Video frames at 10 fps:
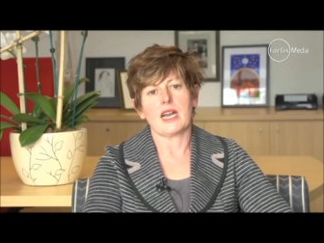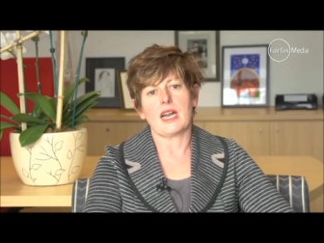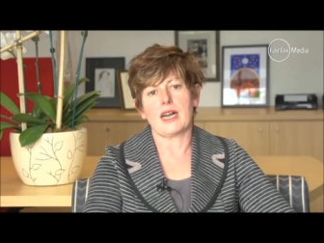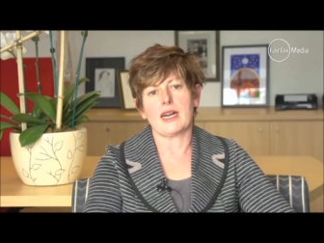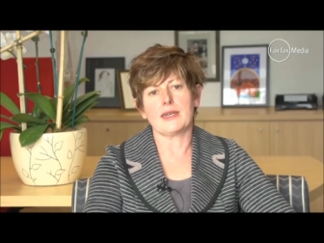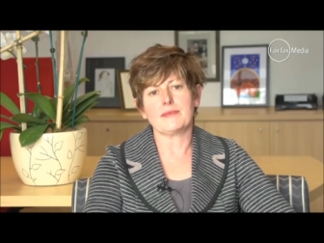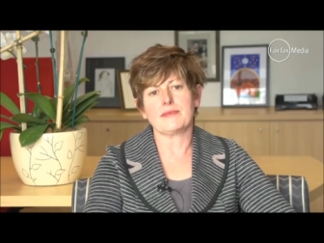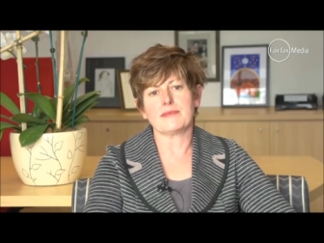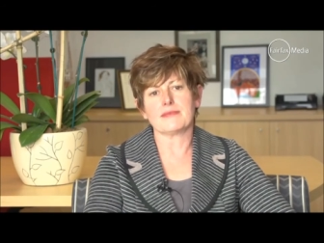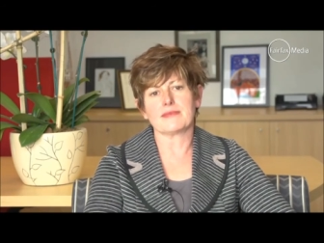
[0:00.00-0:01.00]

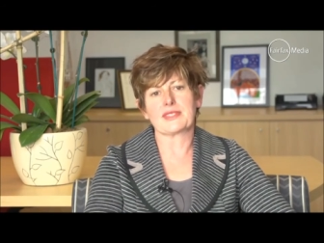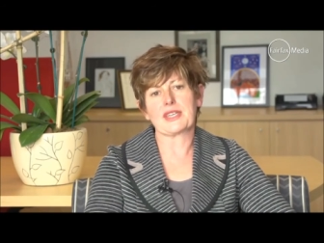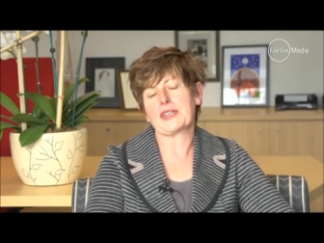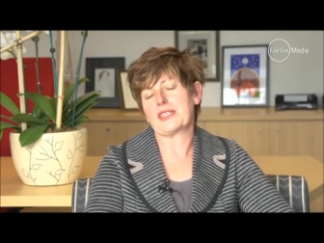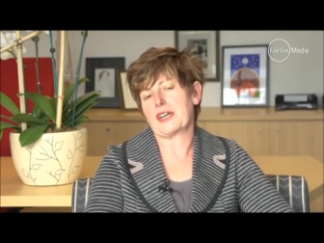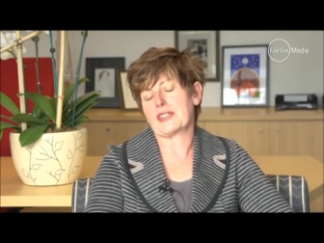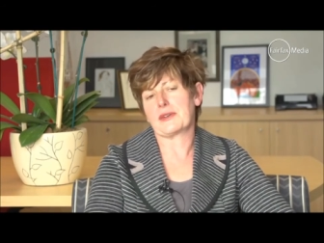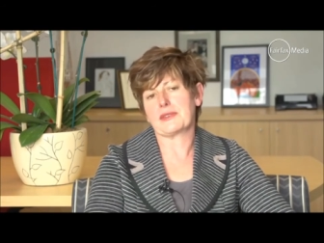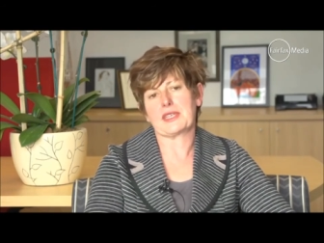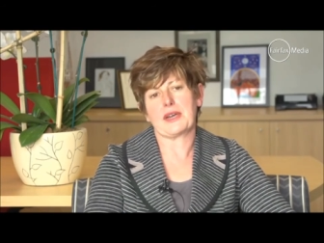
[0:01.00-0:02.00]
Um, so, you know, they
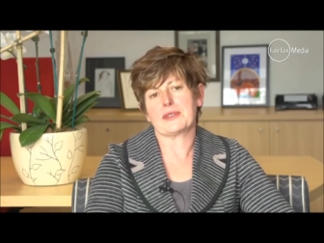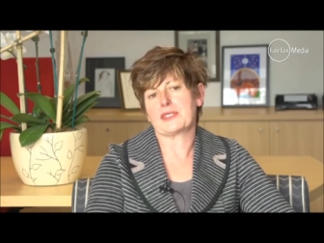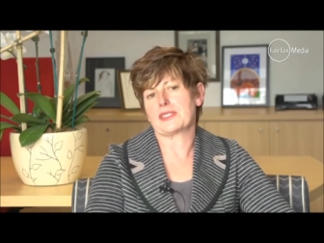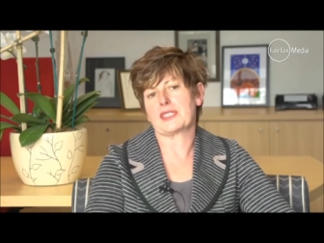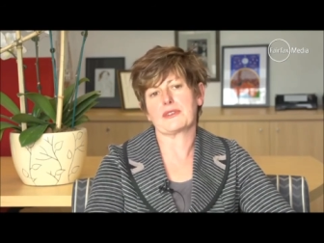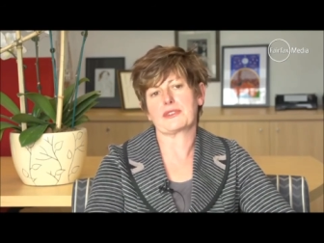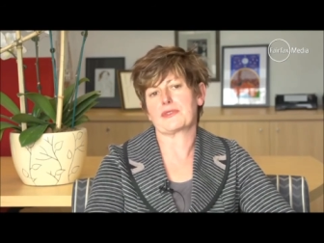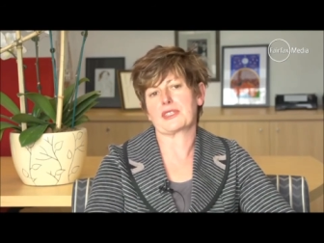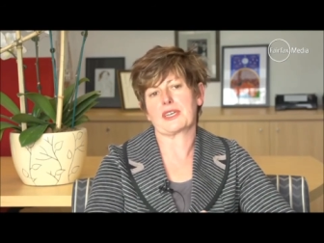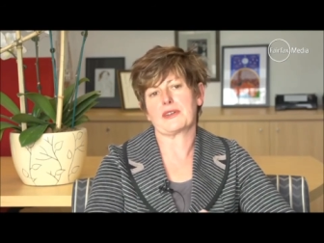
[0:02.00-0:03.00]
were, they, were, they were terrific.